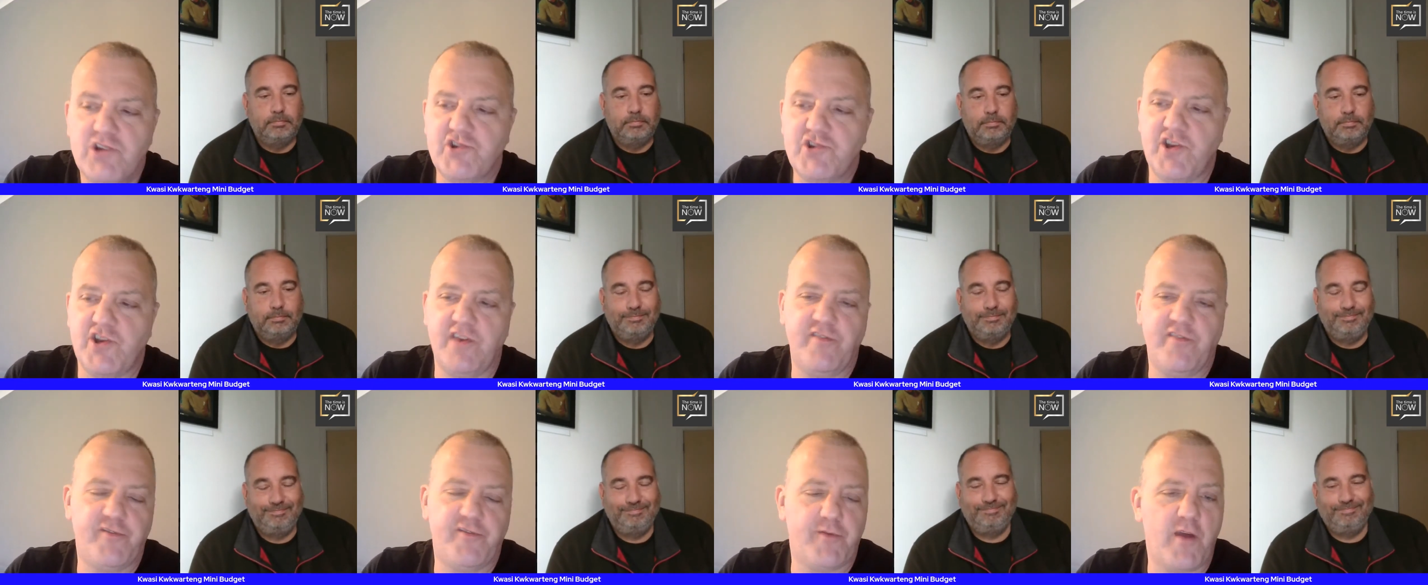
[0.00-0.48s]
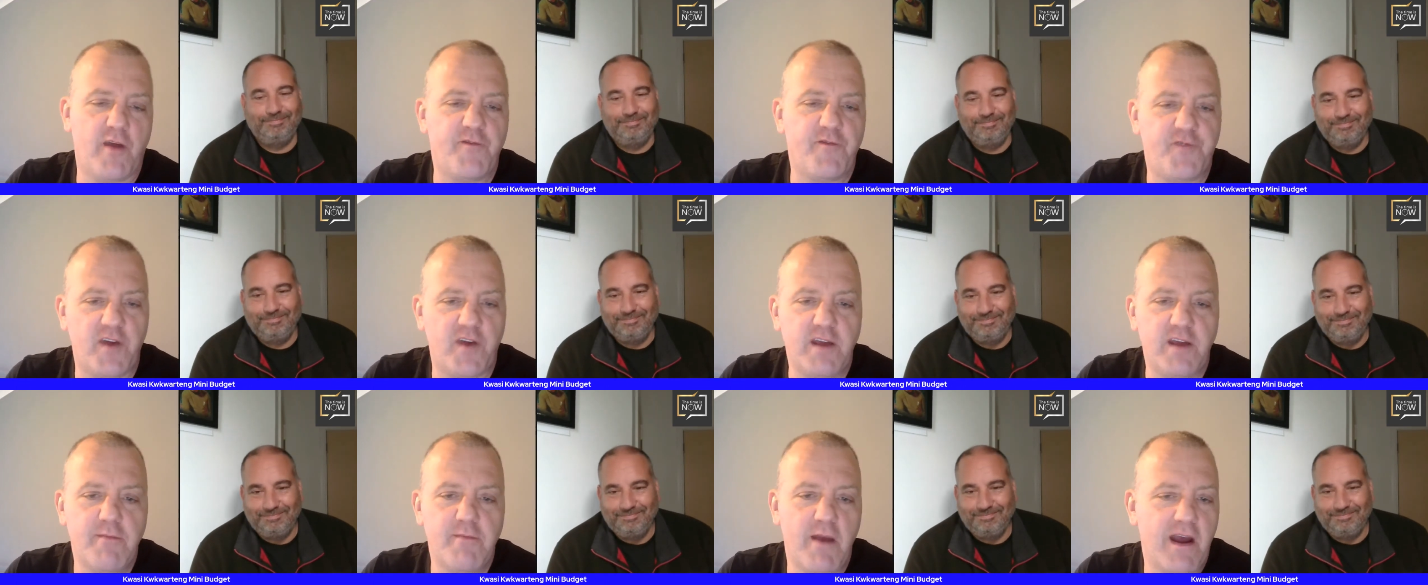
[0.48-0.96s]
Speaker 1: she's a
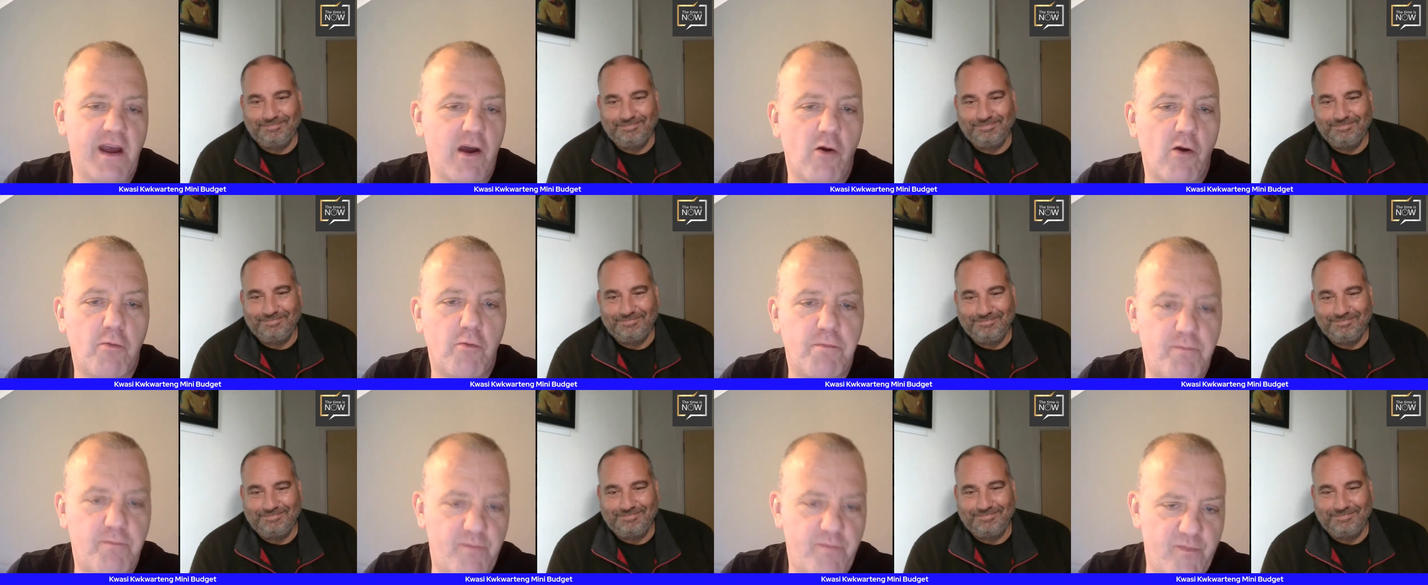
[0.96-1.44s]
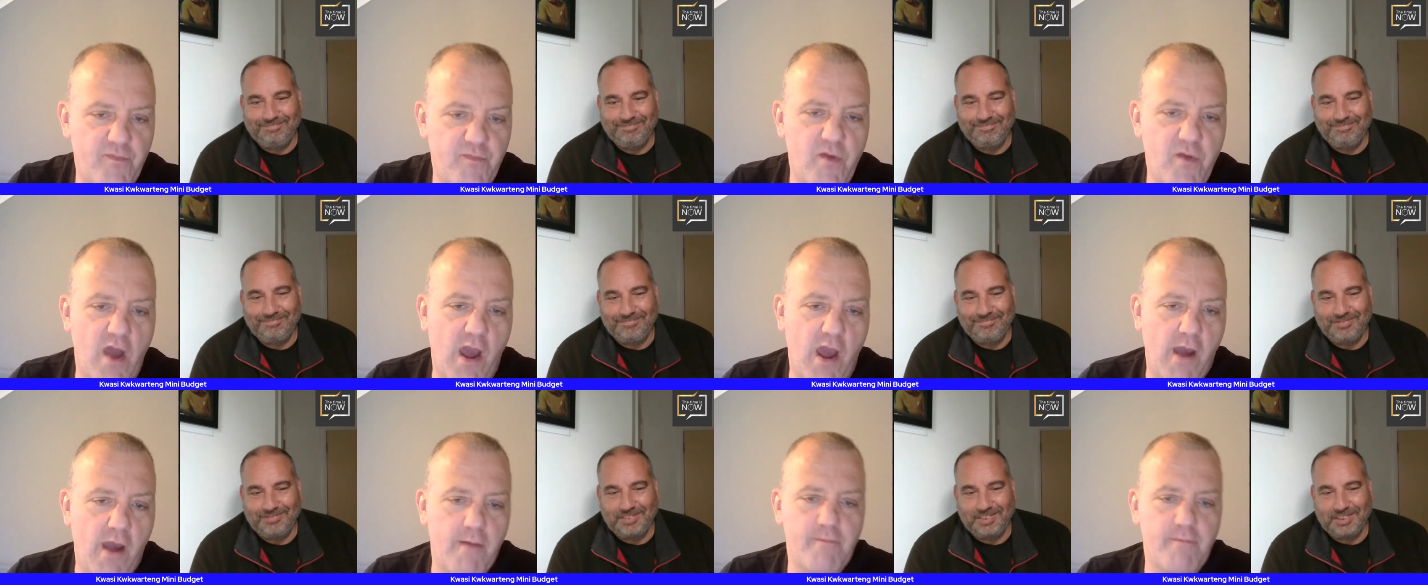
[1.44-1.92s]
female
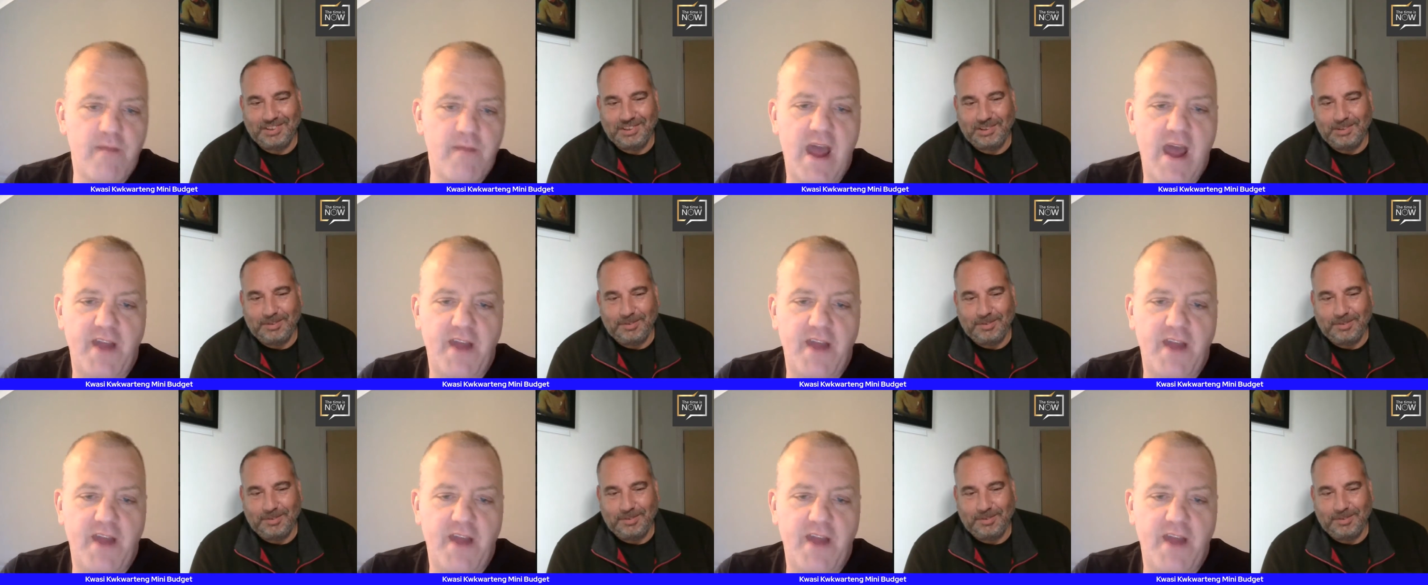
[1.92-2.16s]
um,